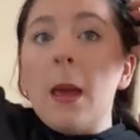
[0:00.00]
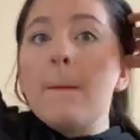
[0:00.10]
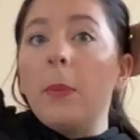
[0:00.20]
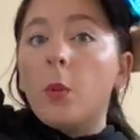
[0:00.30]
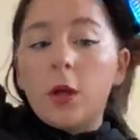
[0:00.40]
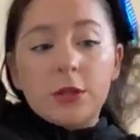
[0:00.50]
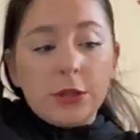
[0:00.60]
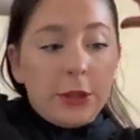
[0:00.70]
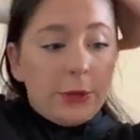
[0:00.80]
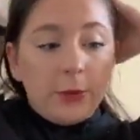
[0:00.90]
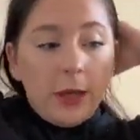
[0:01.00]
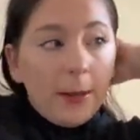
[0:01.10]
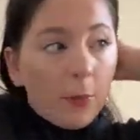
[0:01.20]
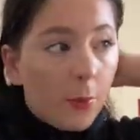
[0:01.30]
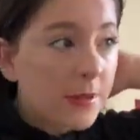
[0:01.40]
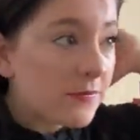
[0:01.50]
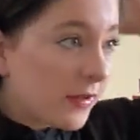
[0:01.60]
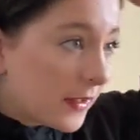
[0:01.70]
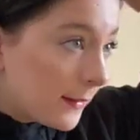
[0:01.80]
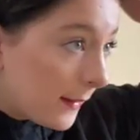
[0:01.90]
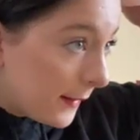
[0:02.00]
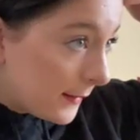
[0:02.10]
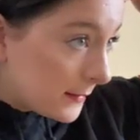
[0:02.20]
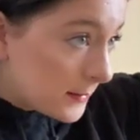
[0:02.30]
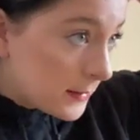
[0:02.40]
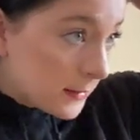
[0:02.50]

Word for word: But what's new? I'm always running late.